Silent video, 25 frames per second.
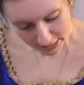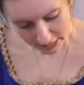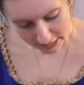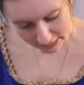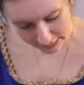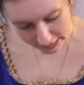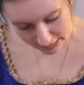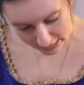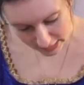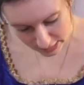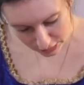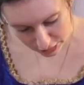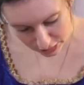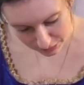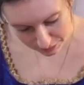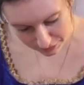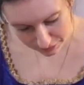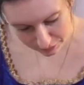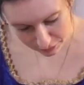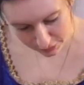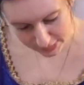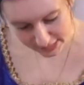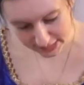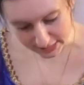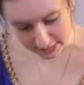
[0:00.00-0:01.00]
"Has she
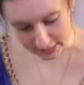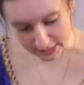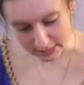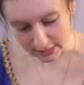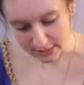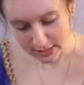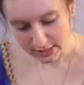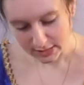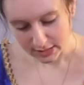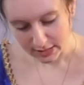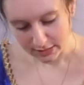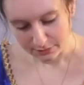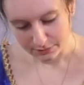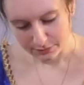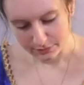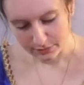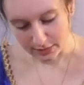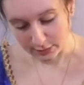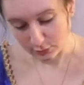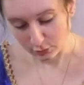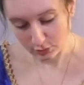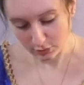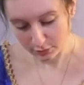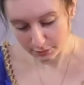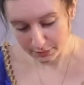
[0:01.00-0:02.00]
been presented?
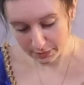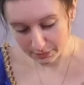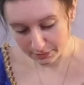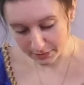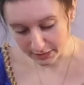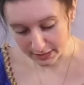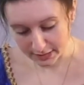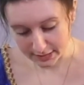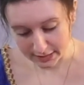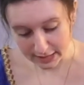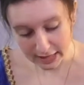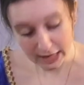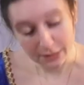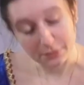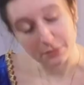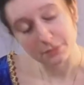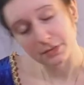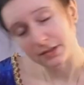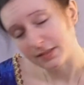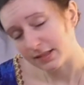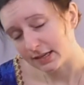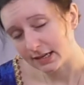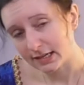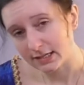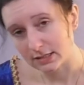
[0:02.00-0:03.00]
I do not remember her name
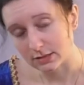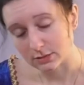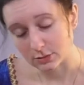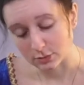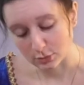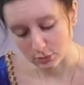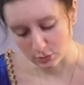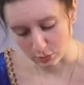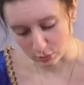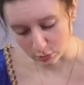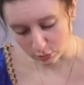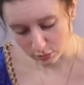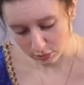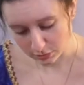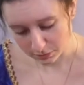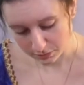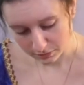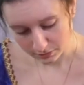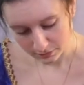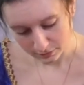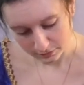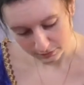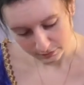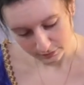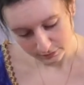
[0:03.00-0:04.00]
among the ladies at court."
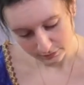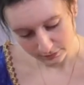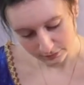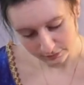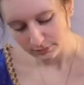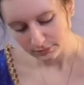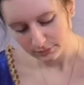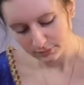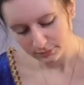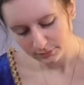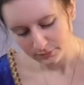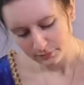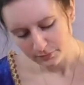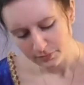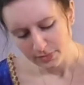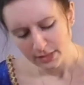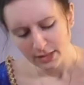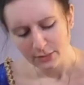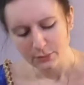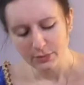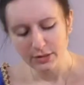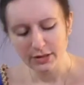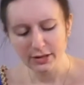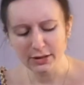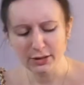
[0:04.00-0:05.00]

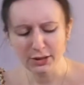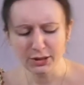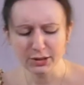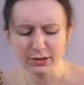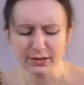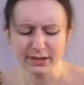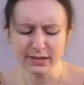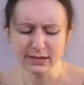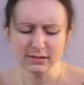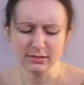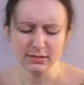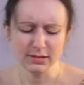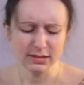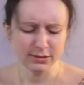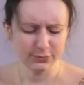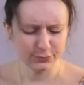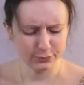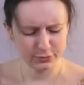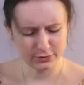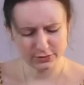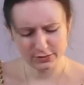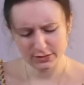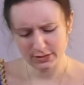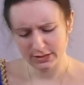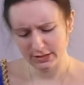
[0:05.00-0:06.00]
"Her
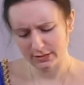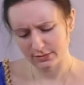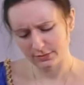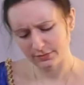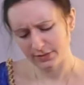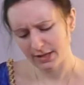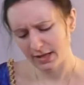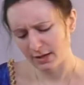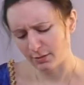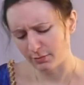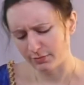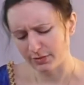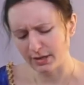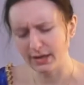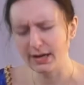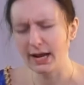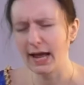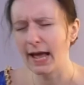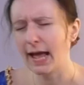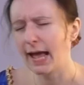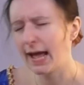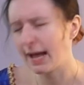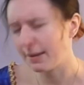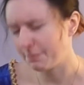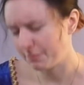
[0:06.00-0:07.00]
indifferent state of health
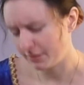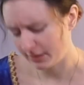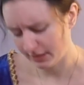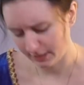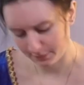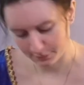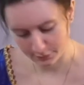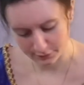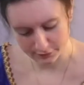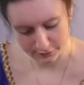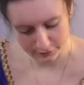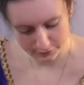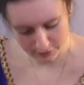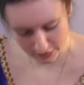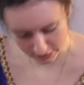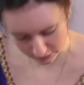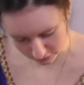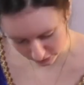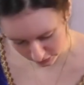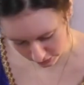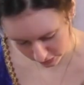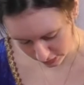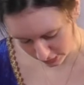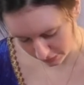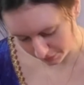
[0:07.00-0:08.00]
unhappily
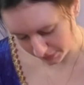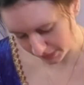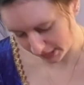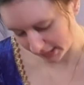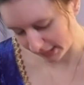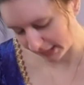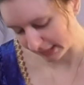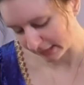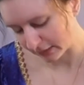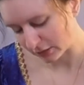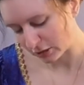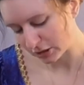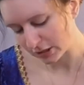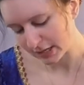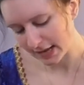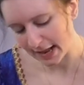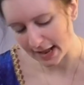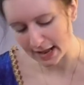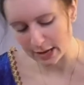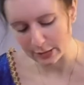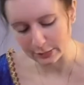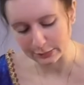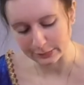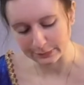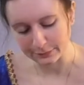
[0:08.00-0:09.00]
prevents her being in
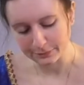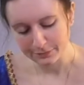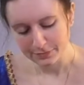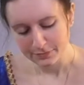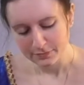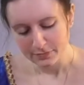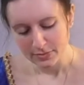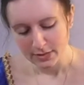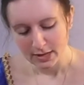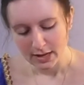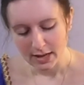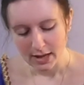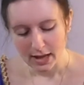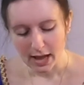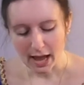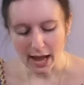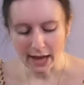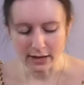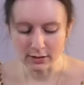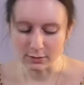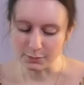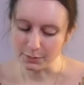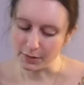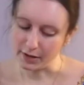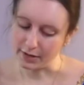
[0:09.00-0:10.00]
town,
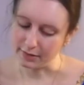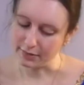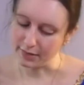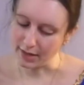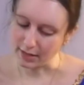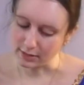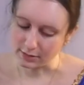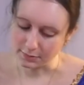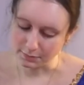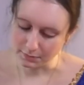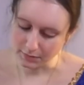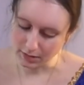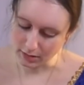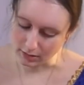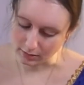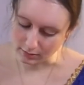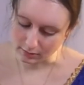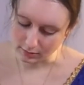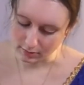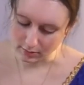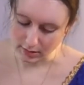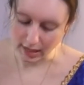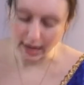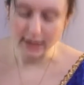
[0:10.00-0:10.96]
and by that means,